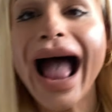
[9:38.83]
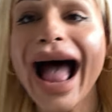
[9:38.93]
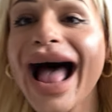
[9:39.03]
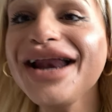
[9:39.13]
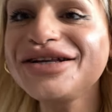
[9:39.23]

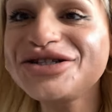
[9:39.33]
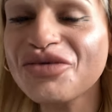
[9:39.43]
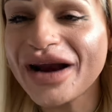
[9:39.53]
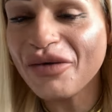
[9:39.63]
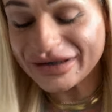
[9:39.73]
And
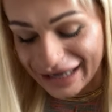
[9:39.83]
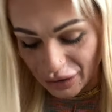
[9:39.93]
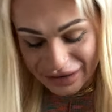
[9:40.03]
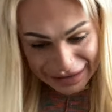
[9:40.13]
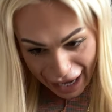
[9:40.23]
when I was
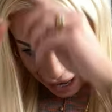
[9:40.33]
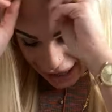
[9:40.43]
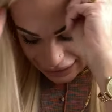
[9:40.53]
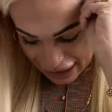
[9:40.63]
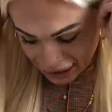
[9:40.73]

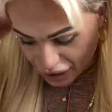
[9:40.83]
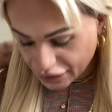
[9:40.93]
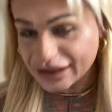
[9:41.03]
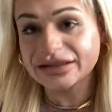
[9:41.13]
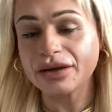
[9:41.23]
downstairs, I
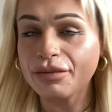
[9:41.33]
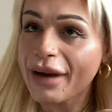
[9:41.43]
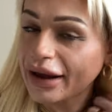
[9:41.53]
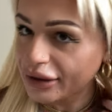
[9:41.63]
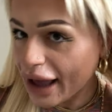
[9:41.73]
noticed that the
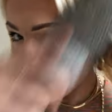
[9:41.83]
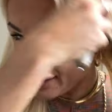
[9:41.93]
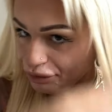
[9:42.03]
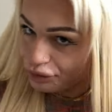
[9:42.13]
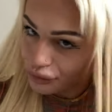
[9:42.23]
mail
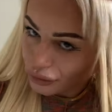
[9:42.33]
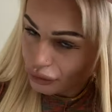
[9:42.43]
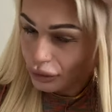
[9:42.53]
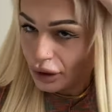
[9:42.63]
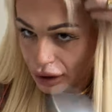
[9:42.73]
came.
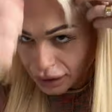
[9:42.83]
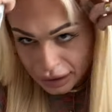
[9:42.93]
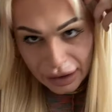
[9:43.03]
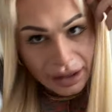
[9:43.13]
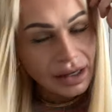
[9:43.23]

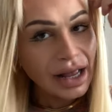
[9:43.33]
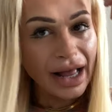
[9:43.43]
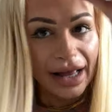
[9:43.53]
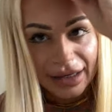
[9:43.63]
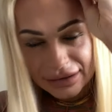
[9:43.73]

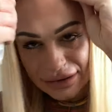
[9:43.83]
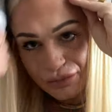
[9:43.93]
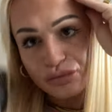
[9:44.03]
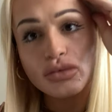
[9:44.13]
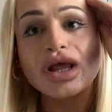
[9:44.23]
And
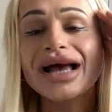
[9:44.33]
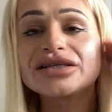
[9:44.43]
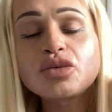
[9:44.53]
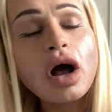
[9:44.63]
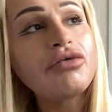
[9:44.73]

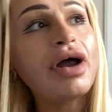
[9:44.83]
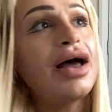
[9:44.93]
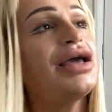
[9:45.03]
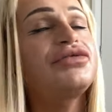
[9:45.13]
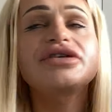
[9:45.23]
guess what
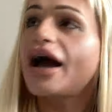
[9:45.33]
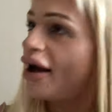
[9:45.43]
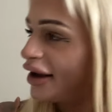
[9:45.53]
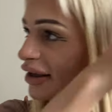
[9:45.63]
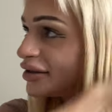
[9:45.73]
arrived,
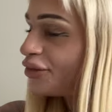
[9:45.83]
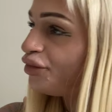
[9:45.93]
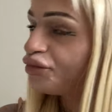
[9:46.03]
guys?